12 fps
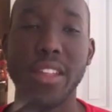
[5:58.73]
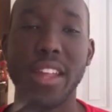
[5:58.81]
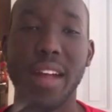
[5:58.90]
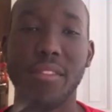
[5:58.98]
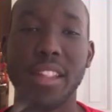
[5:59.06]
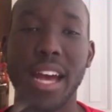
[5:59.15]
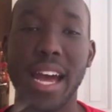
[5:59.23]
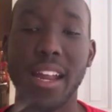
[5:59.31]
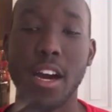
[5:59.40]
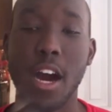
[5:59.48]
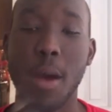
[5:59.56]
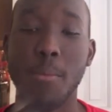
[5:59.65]
And then after
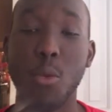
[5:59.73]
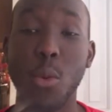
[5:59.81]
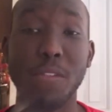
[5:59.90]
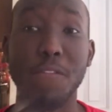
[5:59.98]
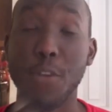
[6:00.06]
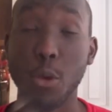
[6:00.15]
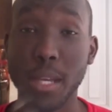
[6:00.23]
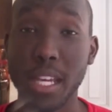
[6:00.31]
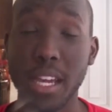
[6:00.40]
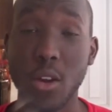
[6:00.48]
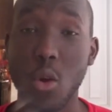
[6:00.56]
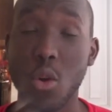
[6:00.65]
that, when
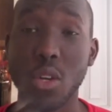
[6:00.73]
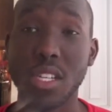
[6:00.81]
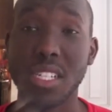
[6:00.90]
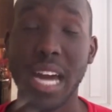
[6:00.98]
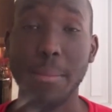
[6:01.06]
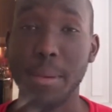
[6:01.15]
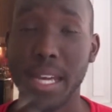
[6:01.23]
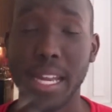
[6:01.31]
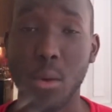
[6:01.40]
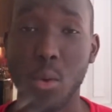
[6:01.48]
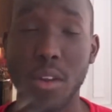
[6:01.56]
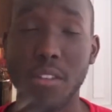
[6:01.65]
filming it or typing
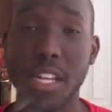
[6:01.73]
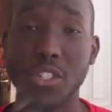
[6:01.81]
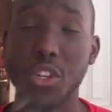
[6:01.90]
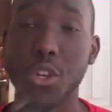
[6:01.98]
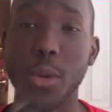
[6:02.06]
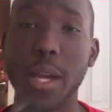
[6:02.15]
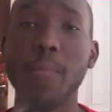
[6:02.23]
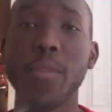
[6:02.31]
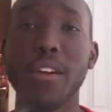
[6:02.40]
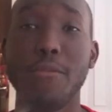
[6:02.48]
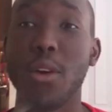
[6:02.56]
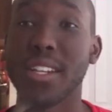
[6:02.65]
in or whatever that you're doing,
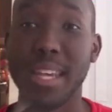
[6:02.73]
for